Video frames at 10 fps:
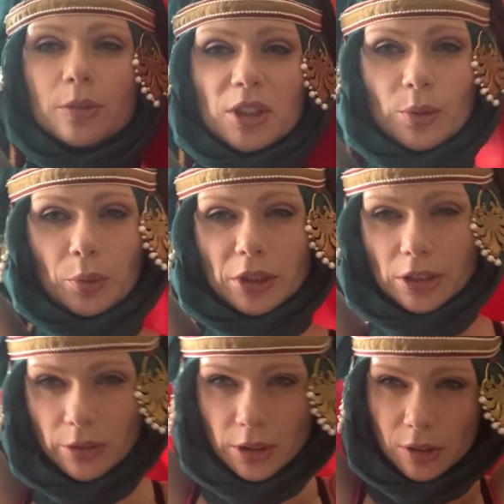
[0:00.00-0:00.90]
Semiswell will
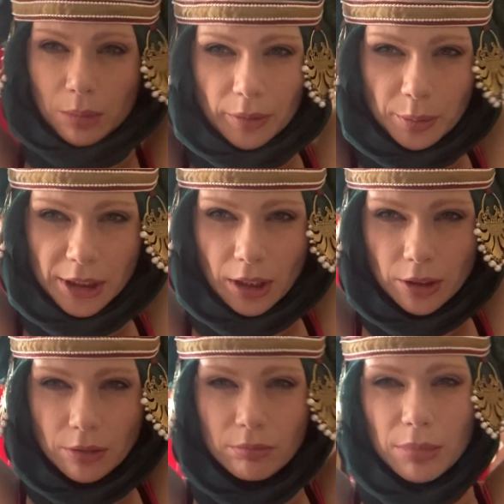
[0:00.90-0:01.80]
notice and probably tell
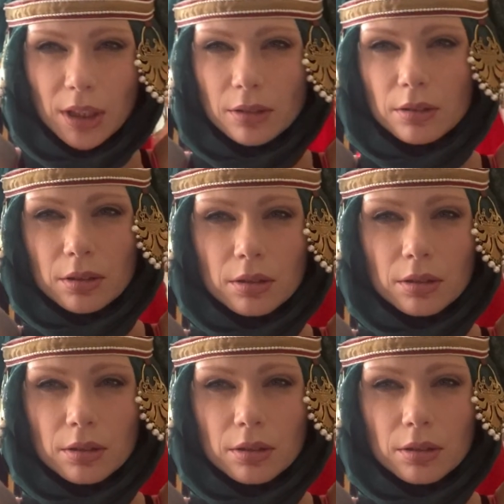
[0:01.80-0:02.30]
you, but